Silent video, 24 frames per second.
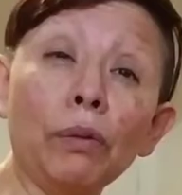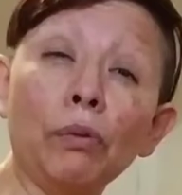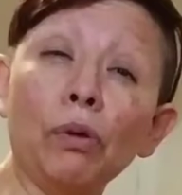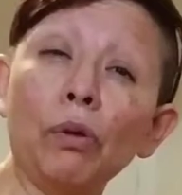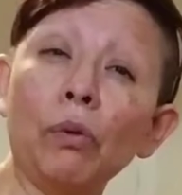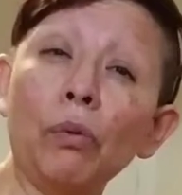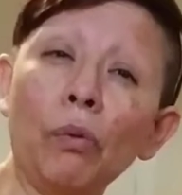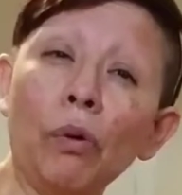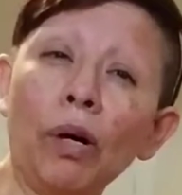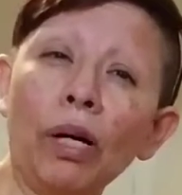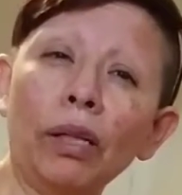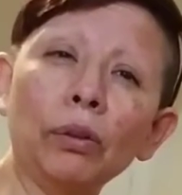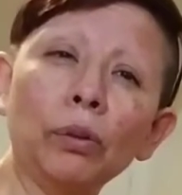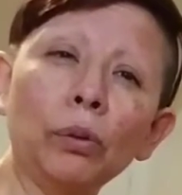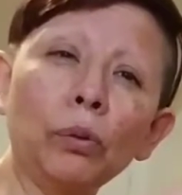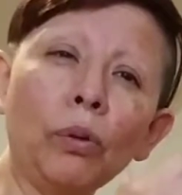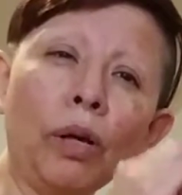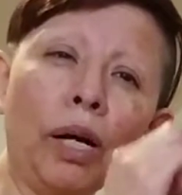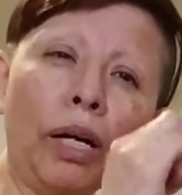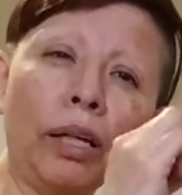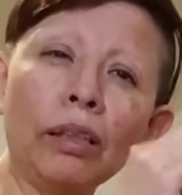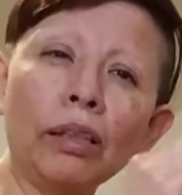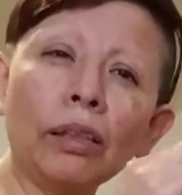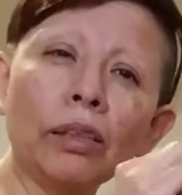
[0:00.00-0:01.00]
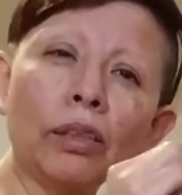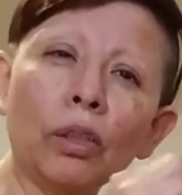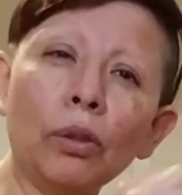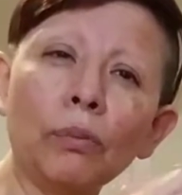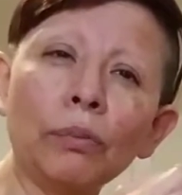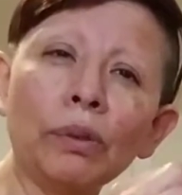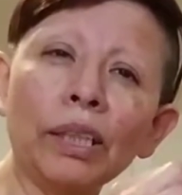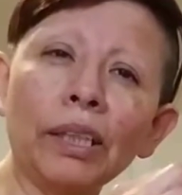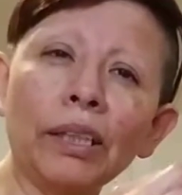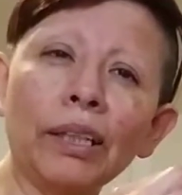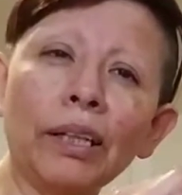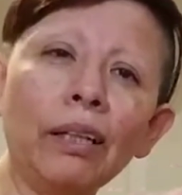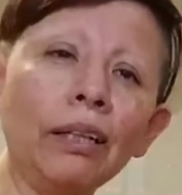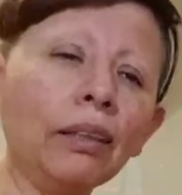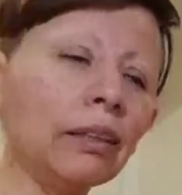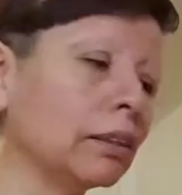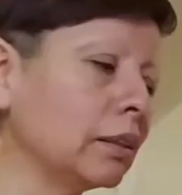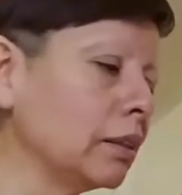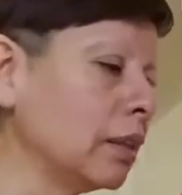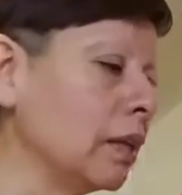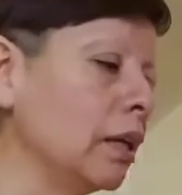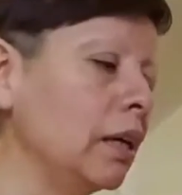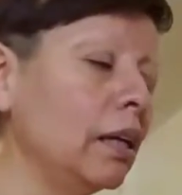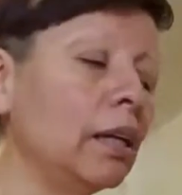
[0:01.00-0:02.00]
if you want to add something
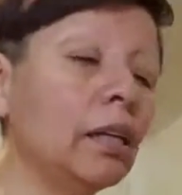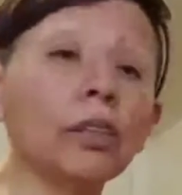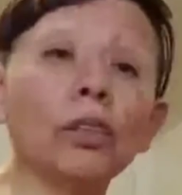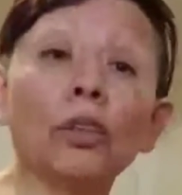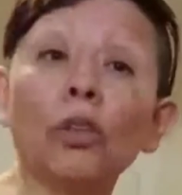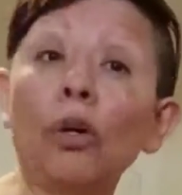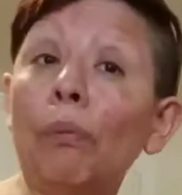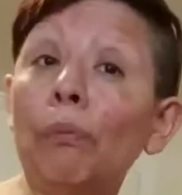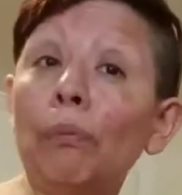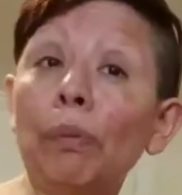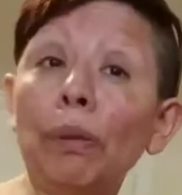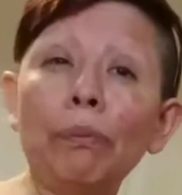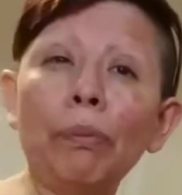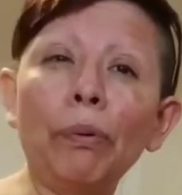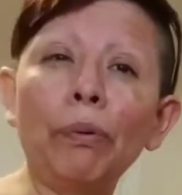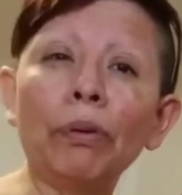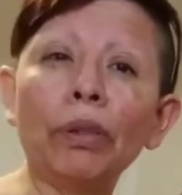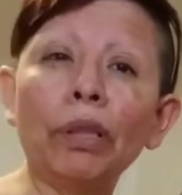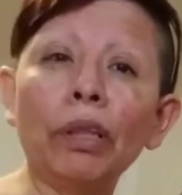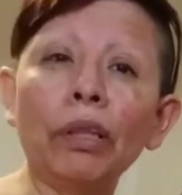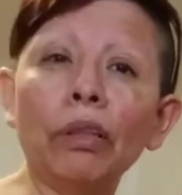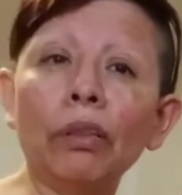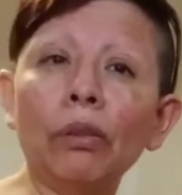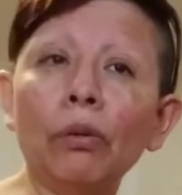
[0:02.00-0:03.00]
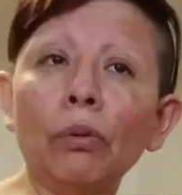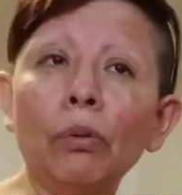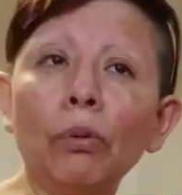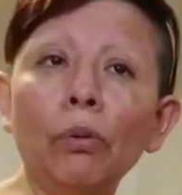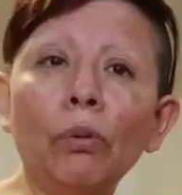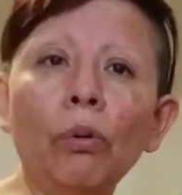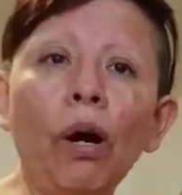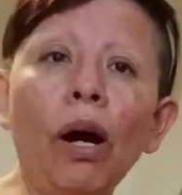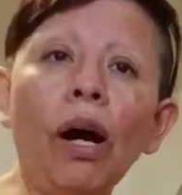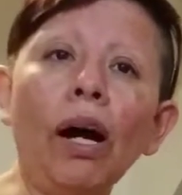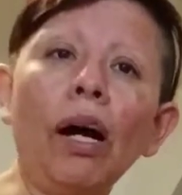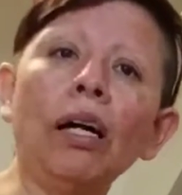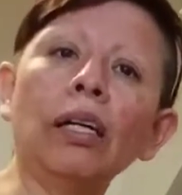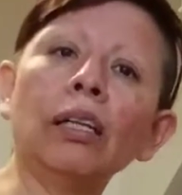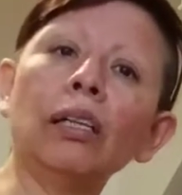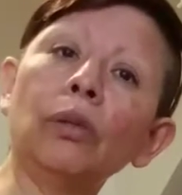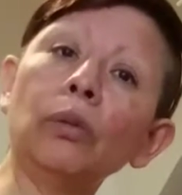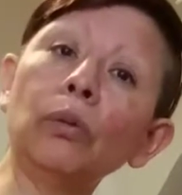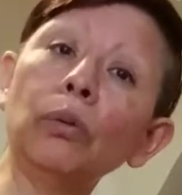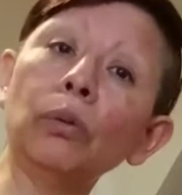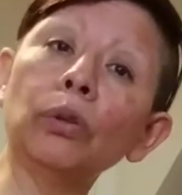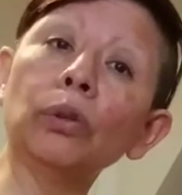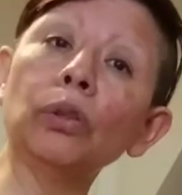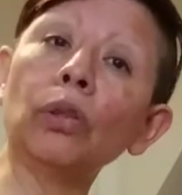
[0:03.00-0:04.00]
else. Some people they do, I
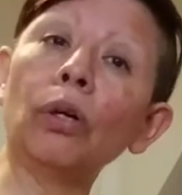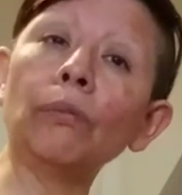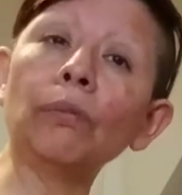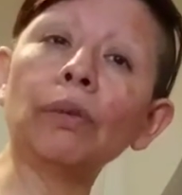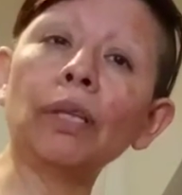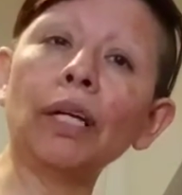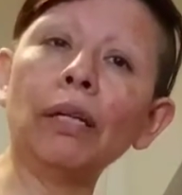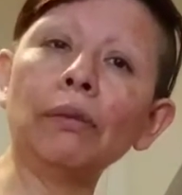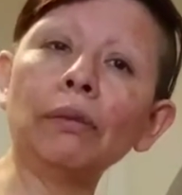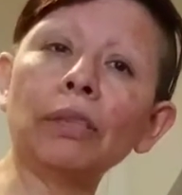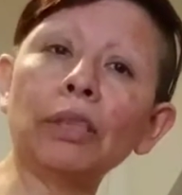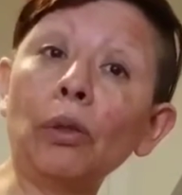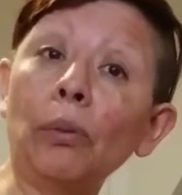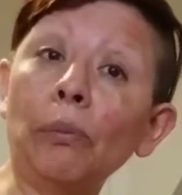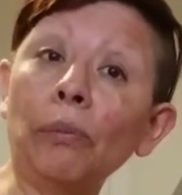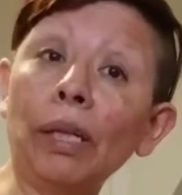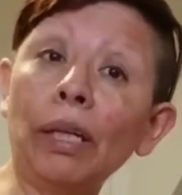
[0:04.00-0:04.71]
do sometimes